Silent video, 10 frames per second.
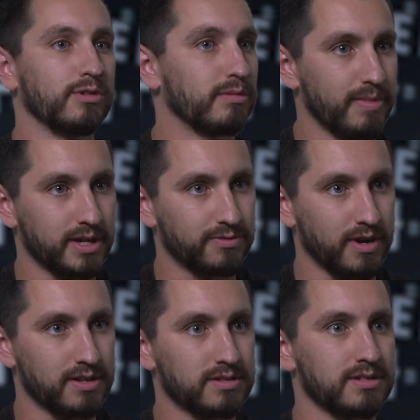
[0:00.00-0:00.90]
one of my best
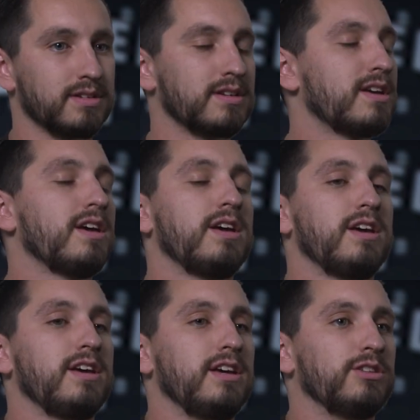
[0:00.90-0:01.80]
friends, and
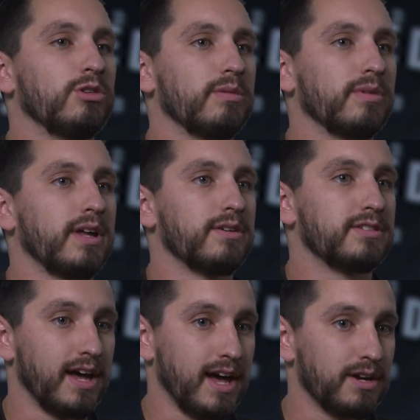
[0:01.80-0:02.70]
he told me about how his
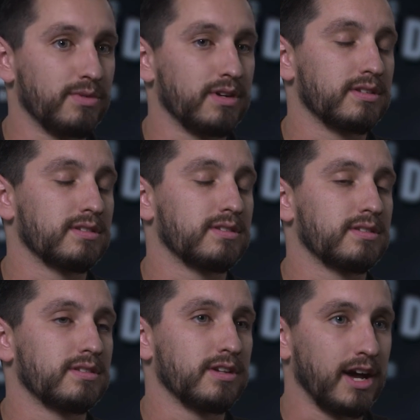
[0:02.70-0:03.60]
dad
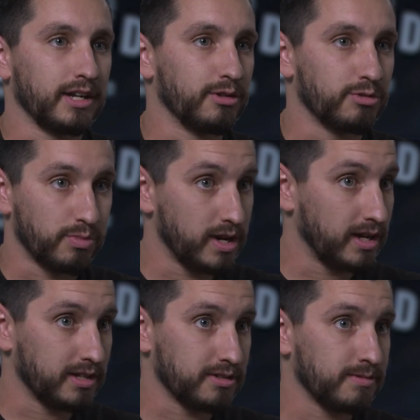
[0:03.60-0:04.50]
was diagnosed with brain
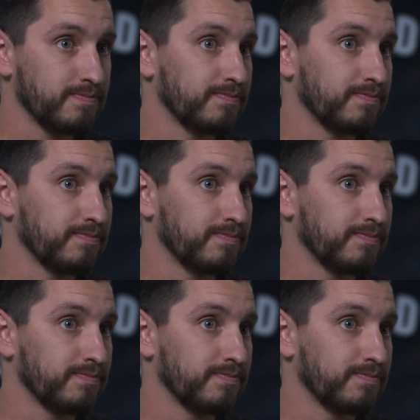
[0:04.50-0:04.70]
cancer.